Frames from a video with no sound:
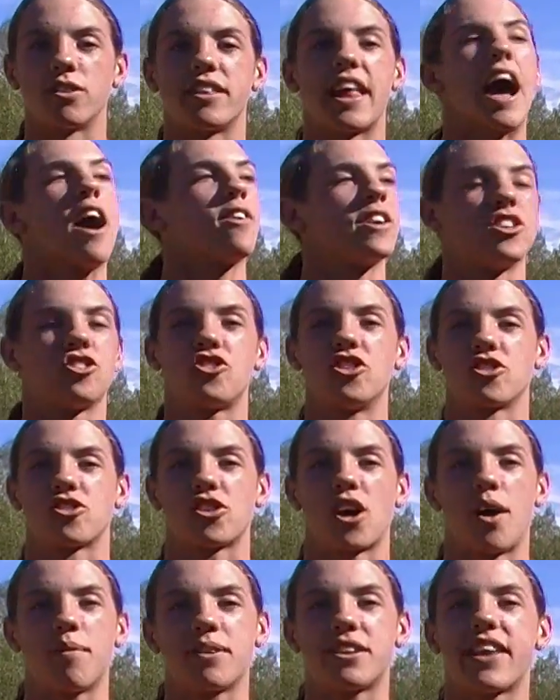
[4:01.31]
Now he's
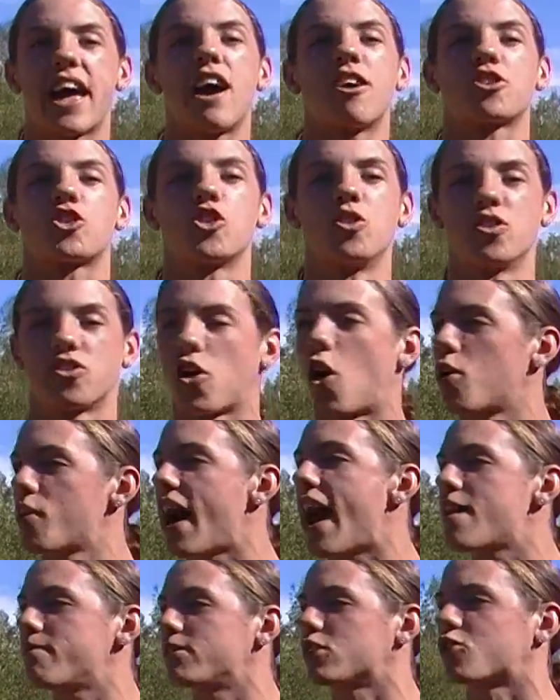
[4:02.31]
just coming down to his
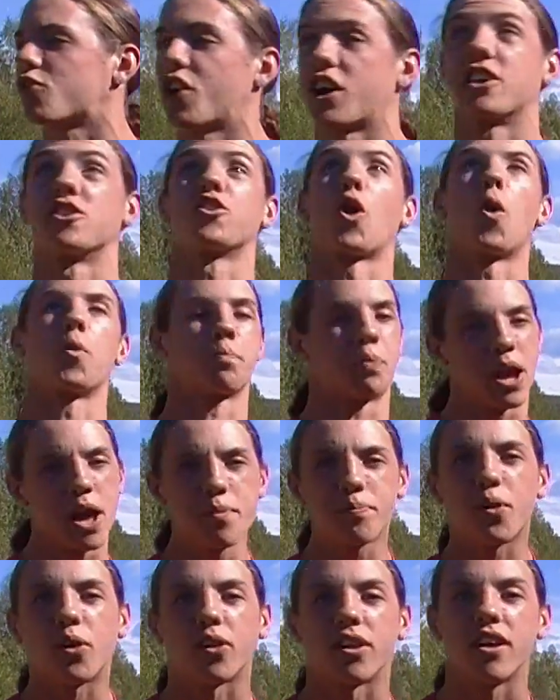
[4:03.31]
own atmosphere, his own
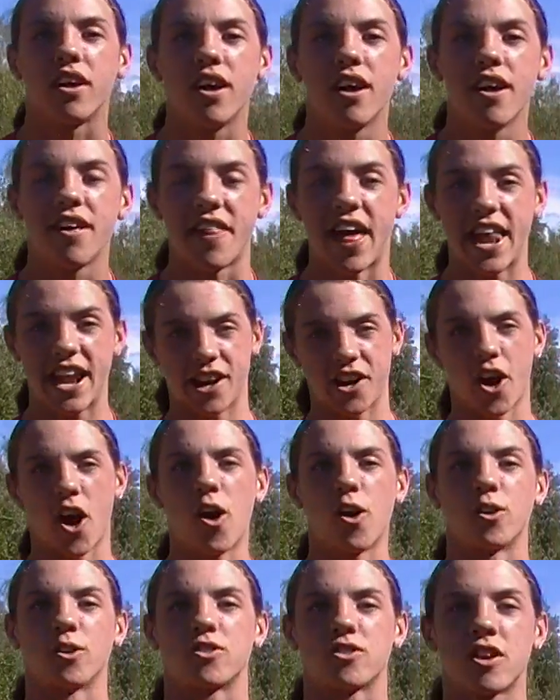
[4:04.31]
people that he
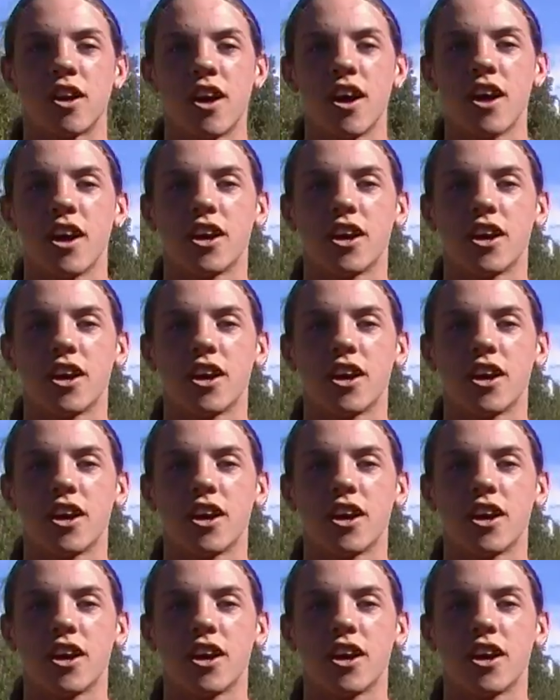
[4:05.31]
knows.